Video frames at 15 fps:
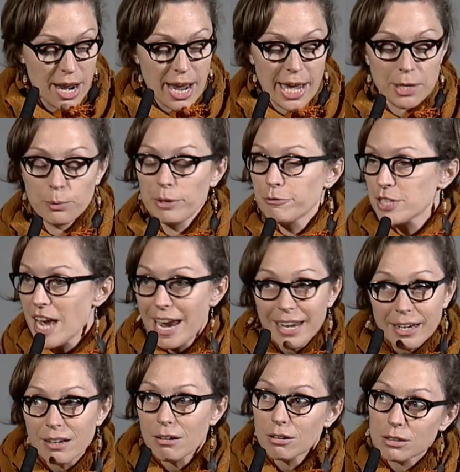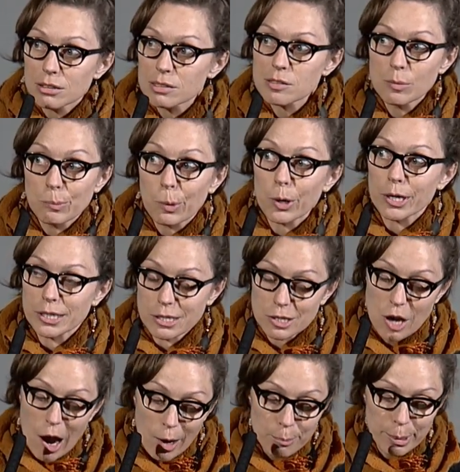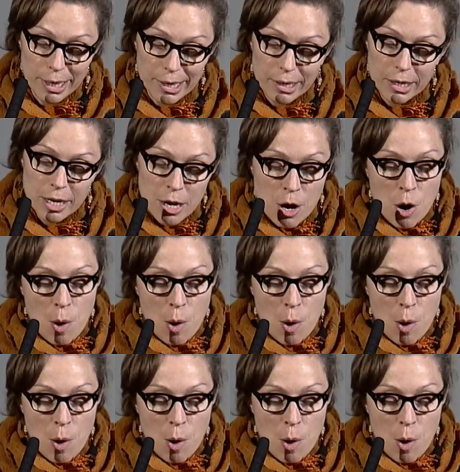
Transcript: and we've taken on this important topic,